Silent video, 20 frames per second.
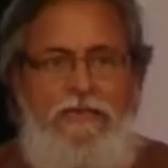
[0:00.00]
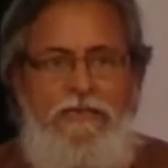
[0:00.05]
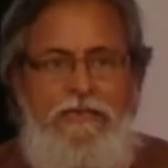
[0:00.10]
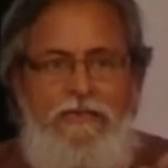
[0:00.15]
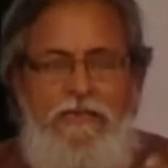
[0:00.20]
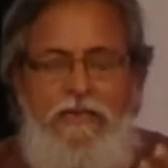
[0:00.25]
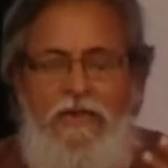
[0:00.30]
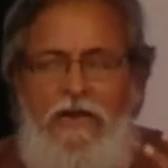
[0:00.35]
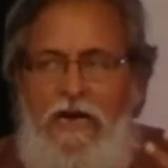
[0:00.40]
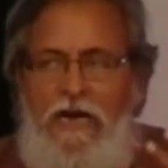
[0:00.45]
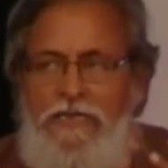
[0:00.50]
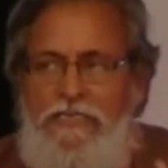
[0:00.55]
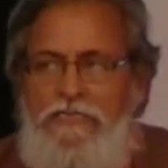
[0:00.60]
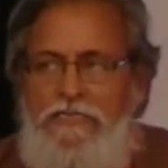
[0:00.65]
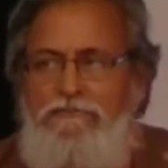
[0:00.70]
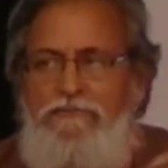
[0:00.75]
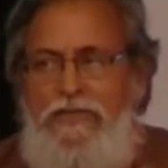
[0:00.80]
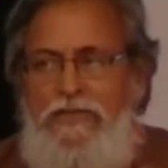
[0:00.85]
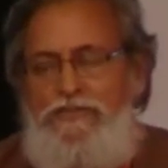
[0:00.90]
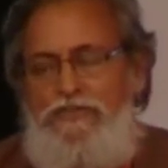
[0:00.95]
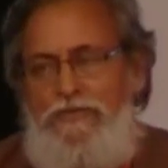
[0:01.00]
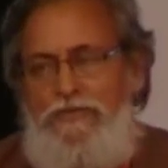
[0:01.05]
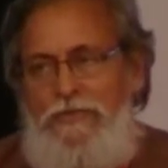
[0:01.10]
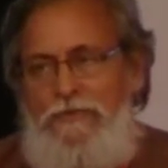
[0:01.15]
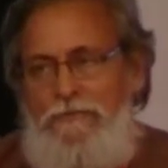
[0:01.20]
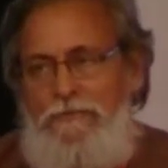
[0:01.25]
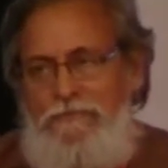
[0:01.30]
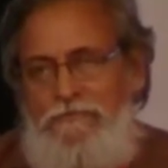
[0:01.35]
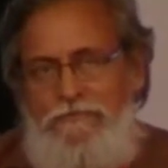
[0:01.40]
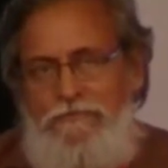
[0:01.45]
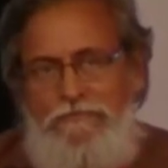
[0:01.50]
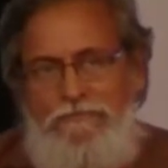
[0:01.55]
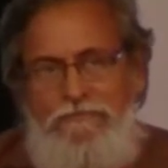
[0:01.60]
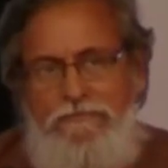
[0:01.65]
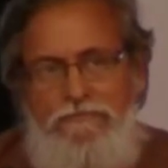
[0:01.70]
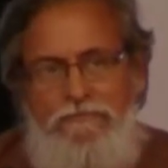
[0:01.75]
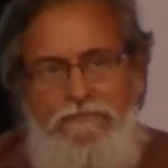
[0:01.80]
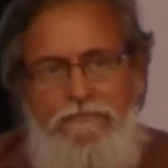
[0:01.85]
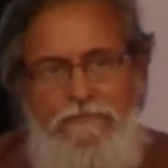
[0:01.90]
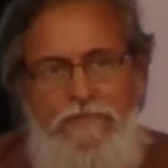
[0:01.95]
learn artifactual,
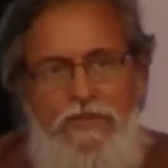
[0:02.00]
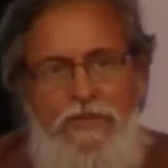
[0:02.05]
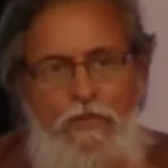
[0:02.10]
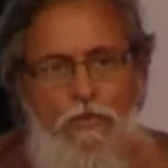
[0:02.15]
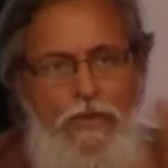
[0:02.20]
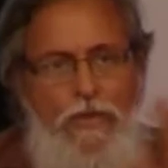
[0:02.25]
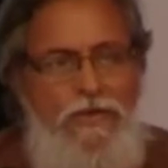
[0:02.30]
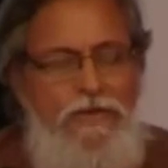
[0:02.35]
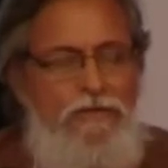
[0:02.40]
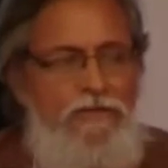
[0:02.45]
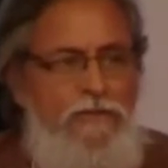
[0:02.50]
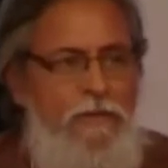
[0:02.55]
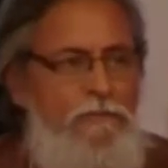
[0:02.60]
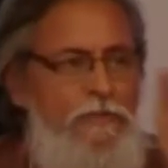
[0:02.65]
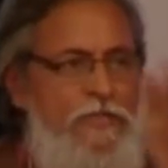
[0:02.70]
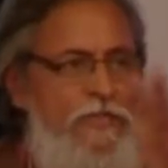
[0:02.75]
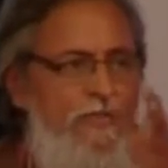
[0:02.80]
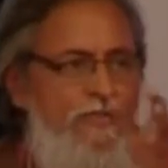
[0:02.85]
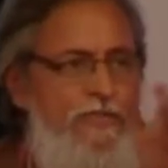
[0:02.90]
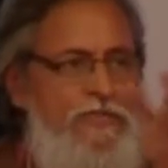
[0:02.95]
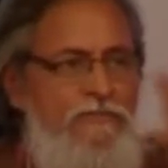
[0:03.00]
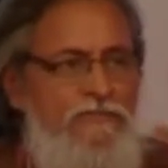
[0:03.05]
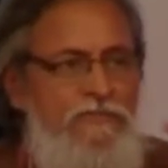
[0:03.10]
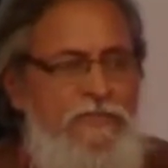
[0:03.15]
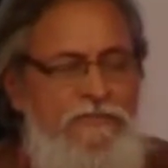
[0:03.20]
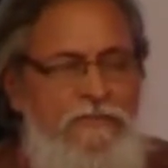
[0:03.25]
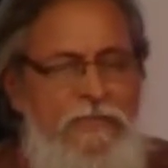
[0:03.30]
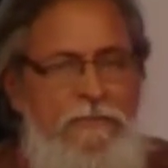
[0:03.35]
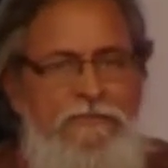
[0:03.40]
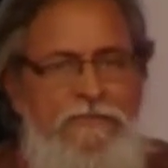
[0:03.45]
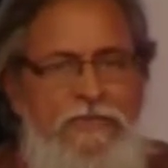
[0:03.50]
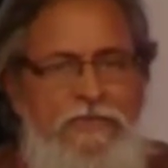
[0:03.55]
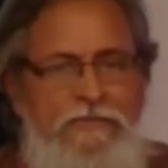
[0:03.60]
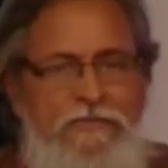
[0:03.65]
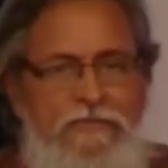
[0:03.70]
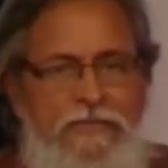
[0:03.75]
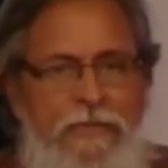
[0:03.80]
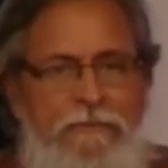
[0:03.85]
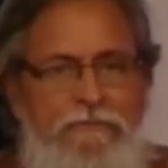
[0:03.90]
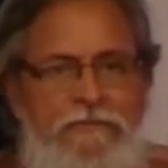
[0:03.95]
where replication of the same
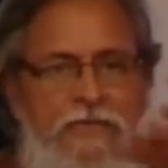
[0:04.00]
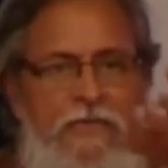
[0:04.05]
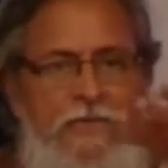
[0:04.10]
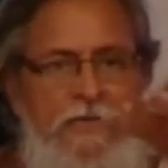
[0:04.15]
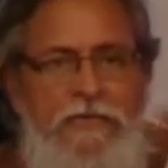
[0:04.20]
concept